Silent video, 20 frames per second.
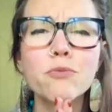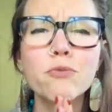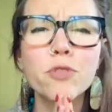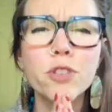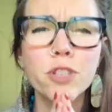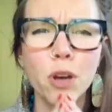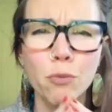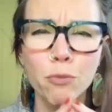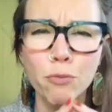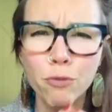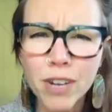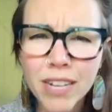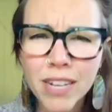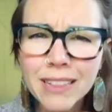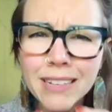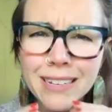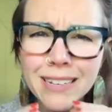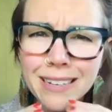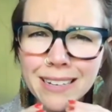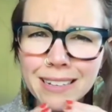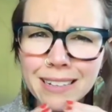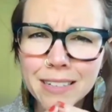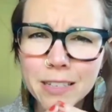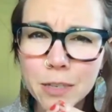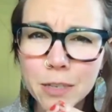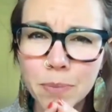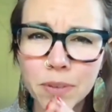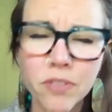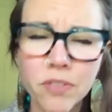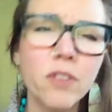a really
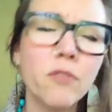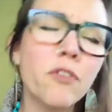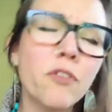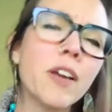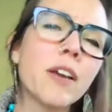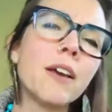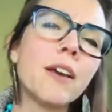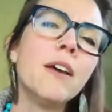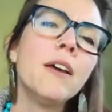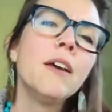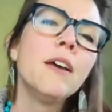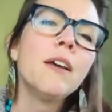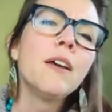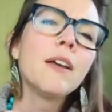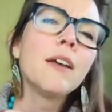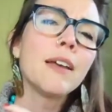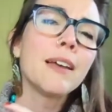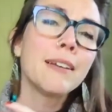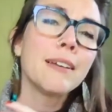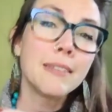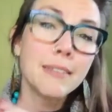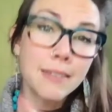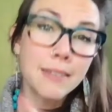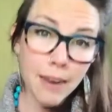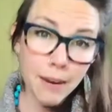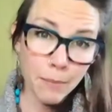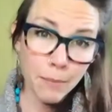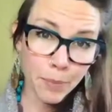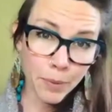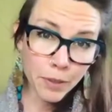specific
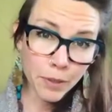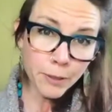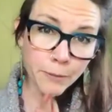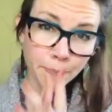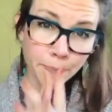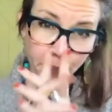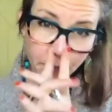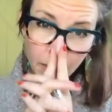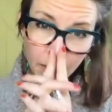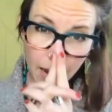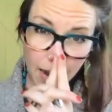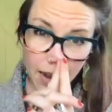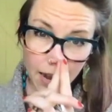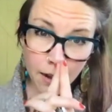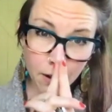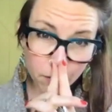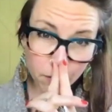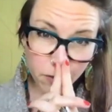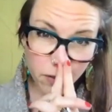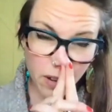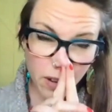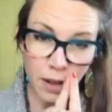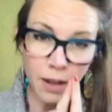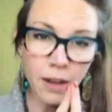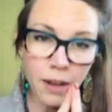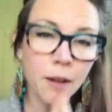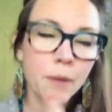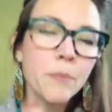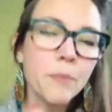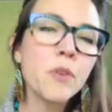example of
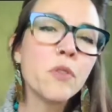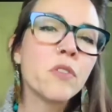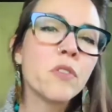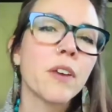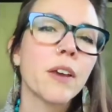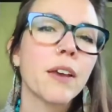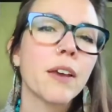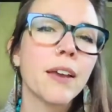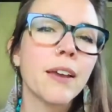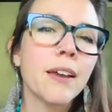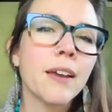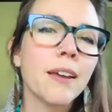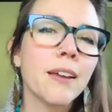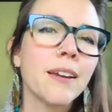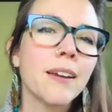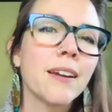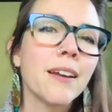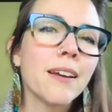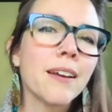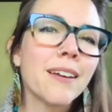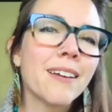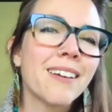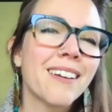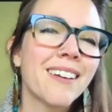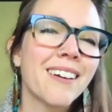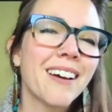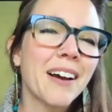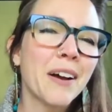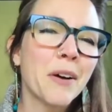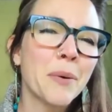music in
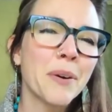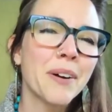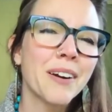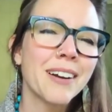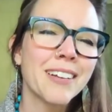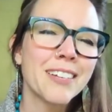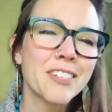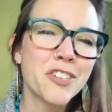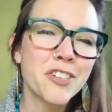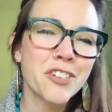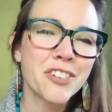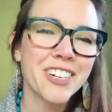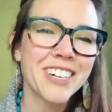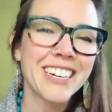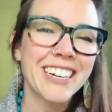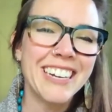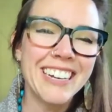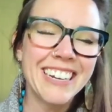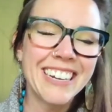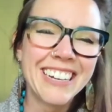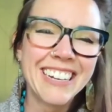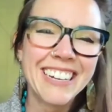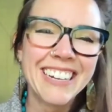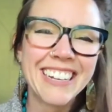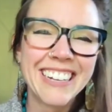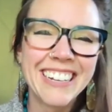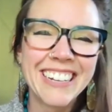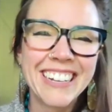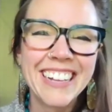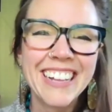our history
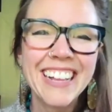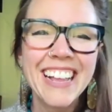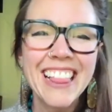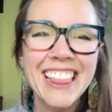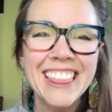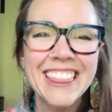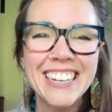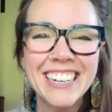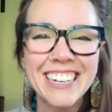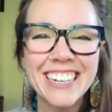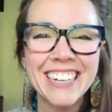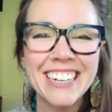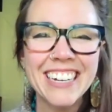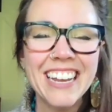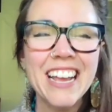that